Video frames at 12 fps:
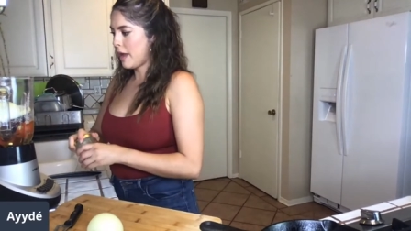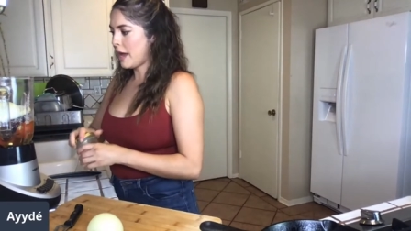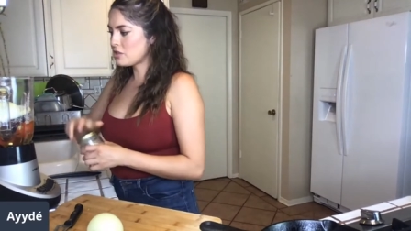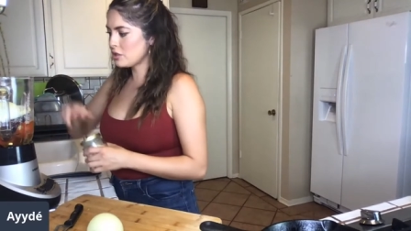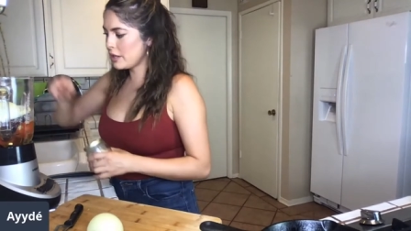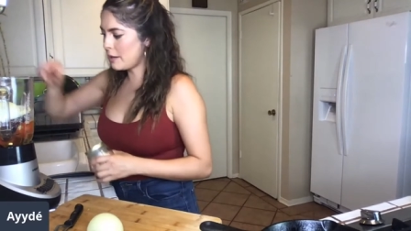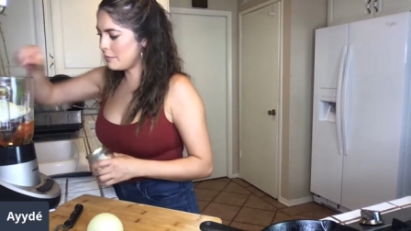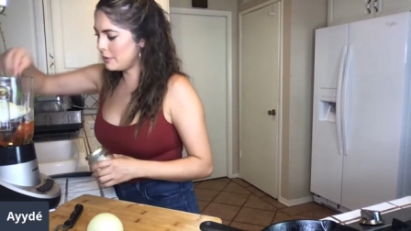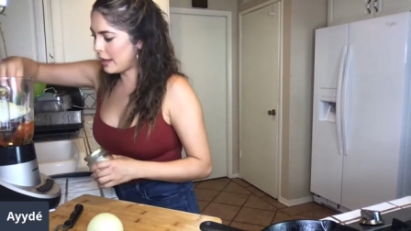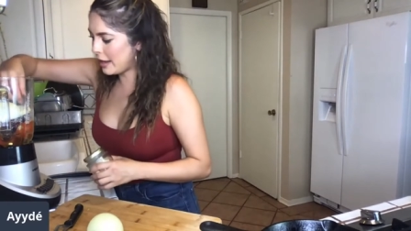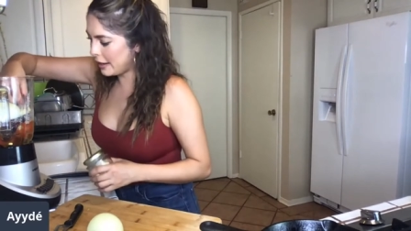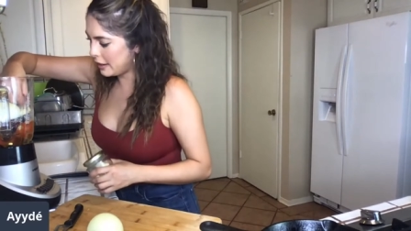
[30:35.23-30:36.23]
Actually,
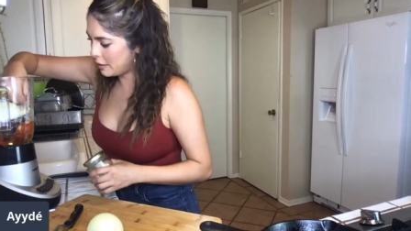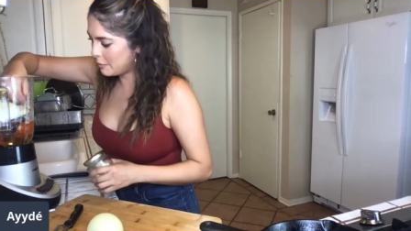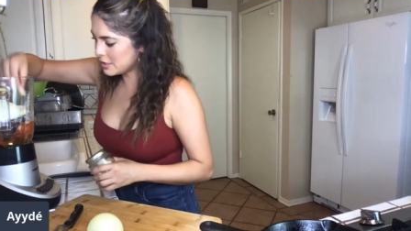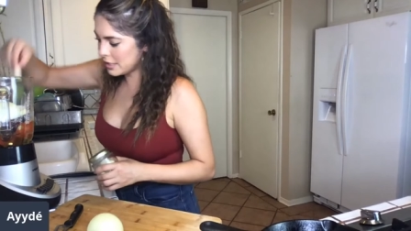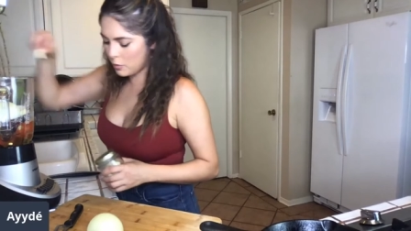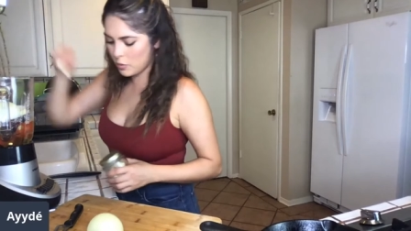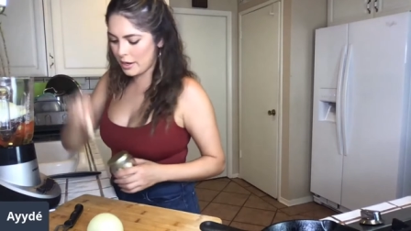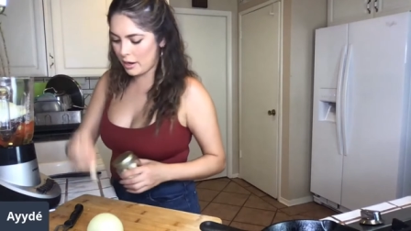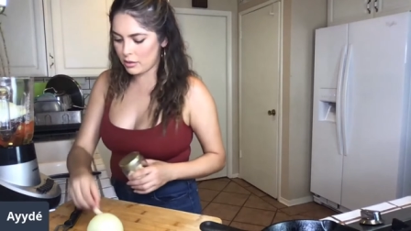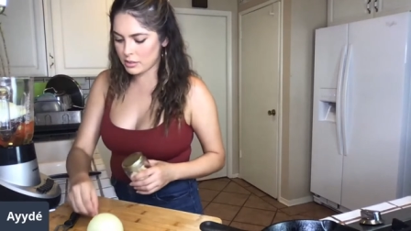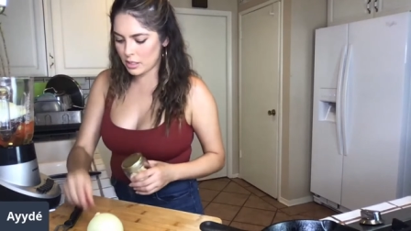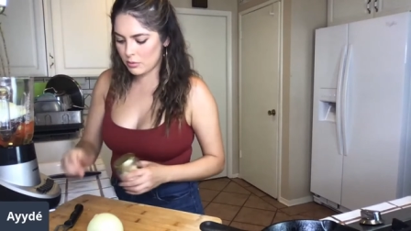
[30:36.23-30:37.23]
I'm lying. I'm gonna take one
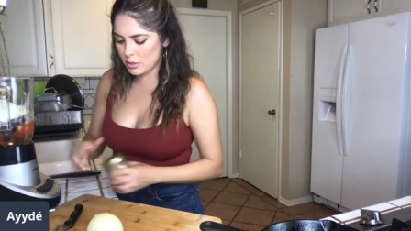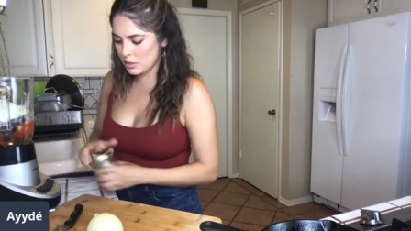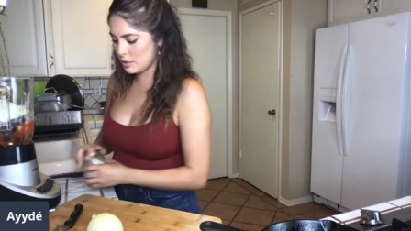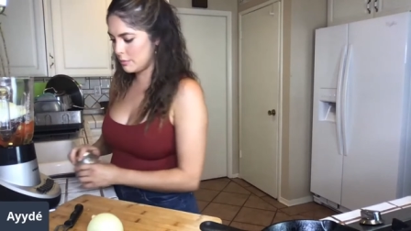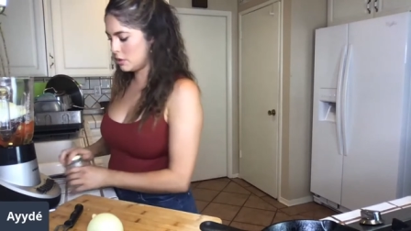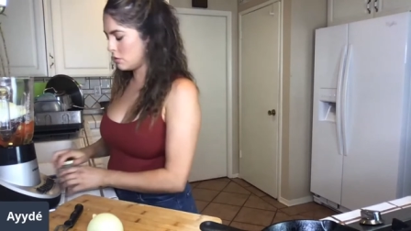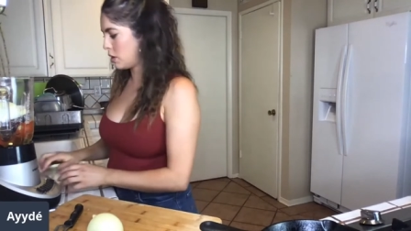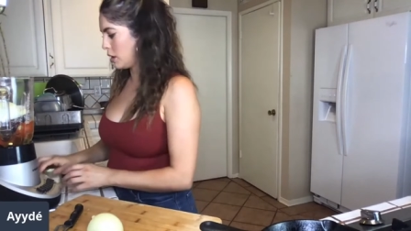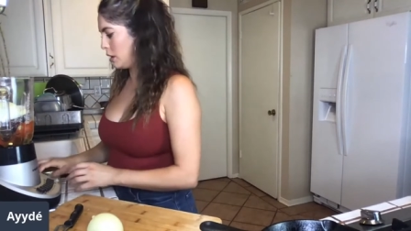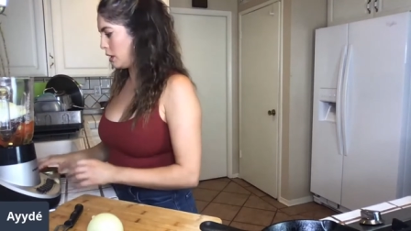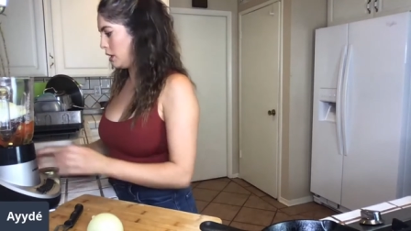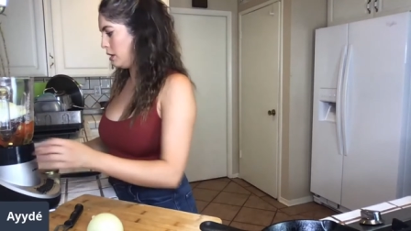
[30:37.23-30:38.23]
out because I don't want it to be too
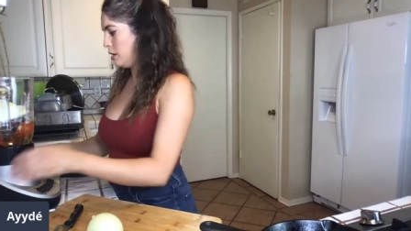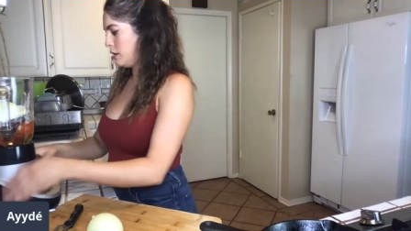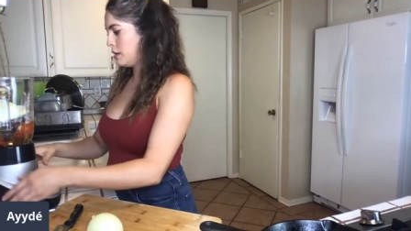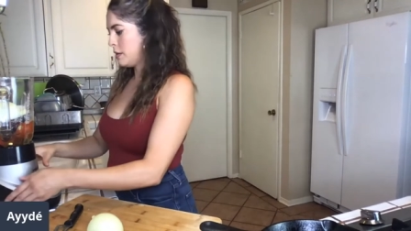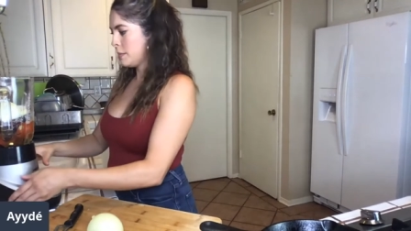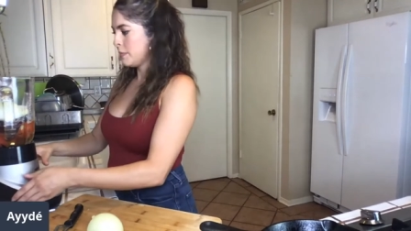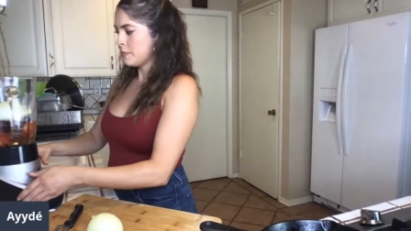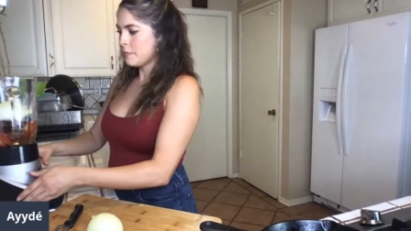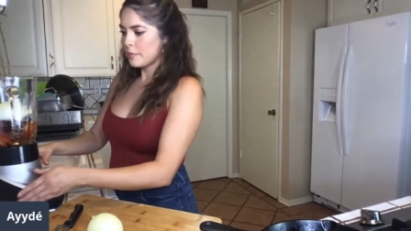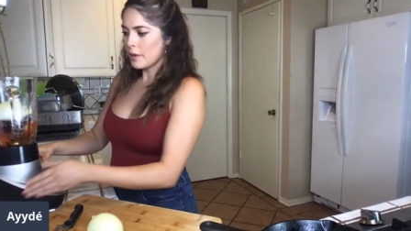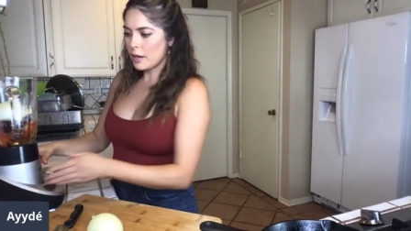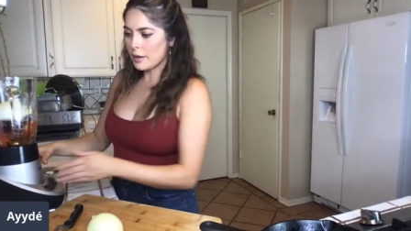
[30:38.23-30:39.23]
garlicky.
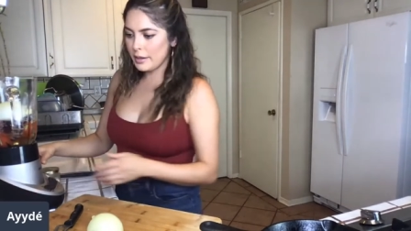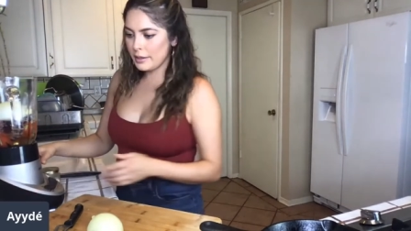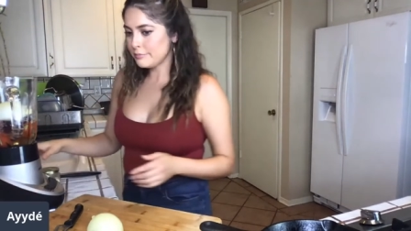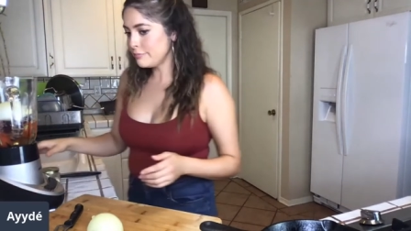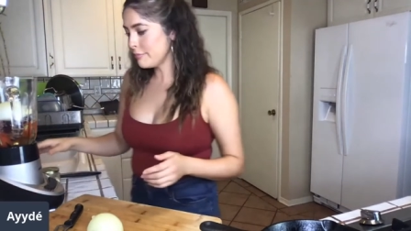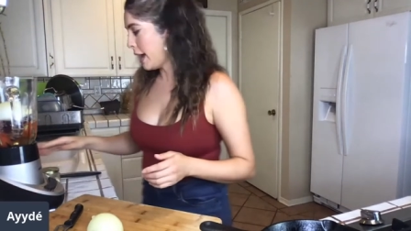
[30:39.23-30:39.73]
All right,